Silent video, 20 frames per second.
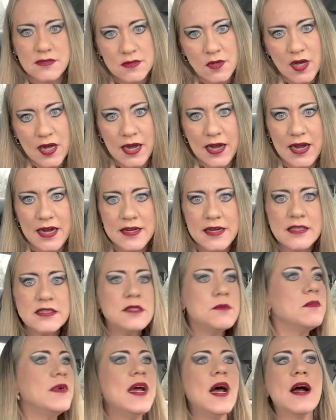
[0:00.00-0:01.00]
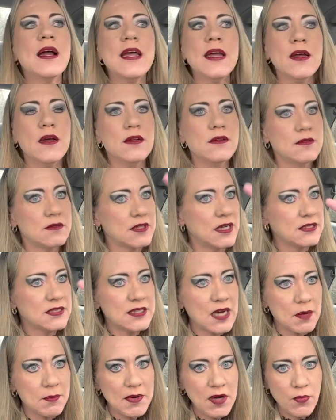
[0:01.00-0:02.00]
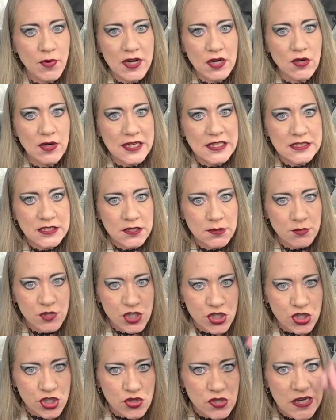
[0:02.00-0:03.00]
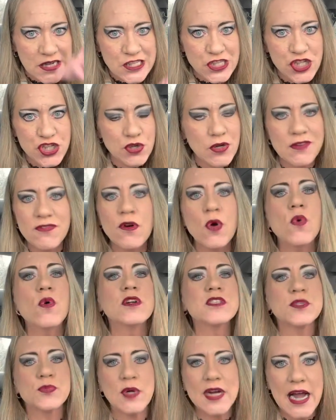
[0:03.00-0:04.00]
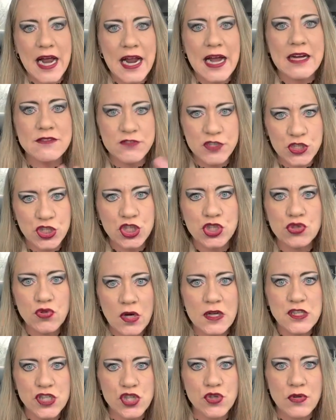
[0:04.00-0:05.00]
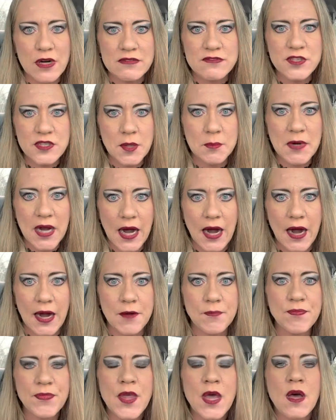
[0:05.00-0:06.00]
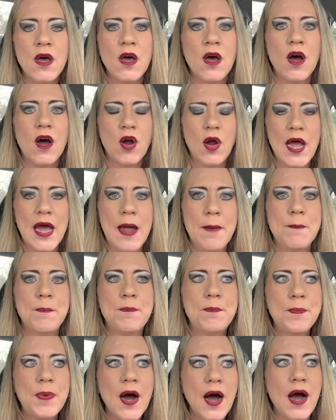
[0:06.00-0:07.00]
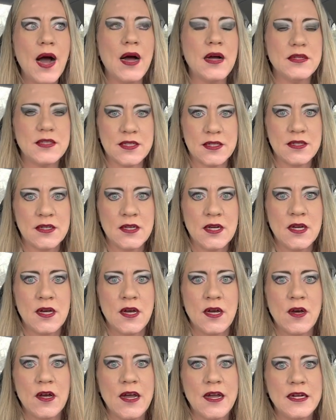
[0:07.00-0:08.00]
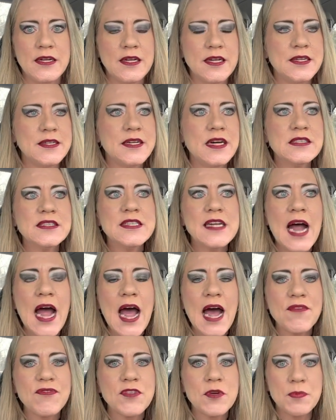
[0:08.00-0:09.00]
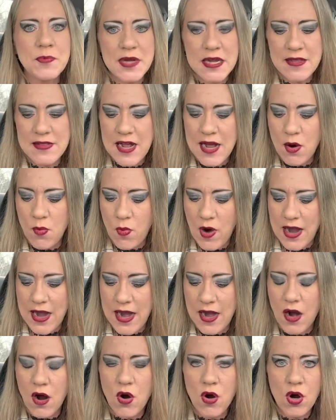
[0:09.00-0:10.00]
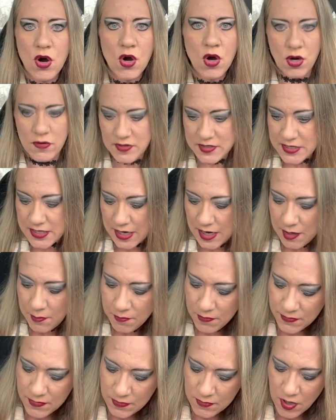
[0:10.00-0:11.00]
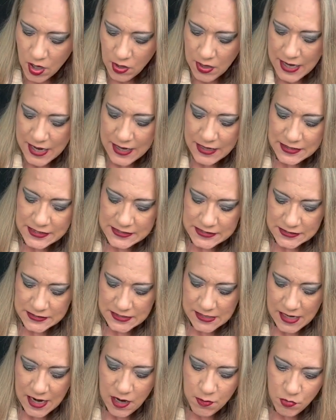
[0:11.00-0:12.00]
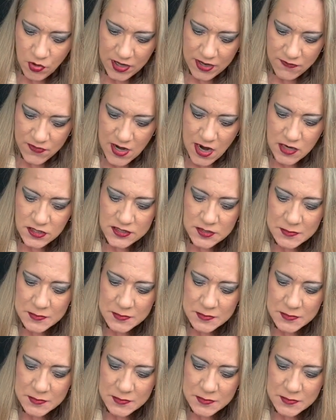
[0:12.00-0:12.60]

okay, it doesn't mean, again, does not mean we don't get some structure. Of course, we got to have structure of some kind, okay, but it doesn't have to be that way all the time. Okay, listen, I'm going to give y'all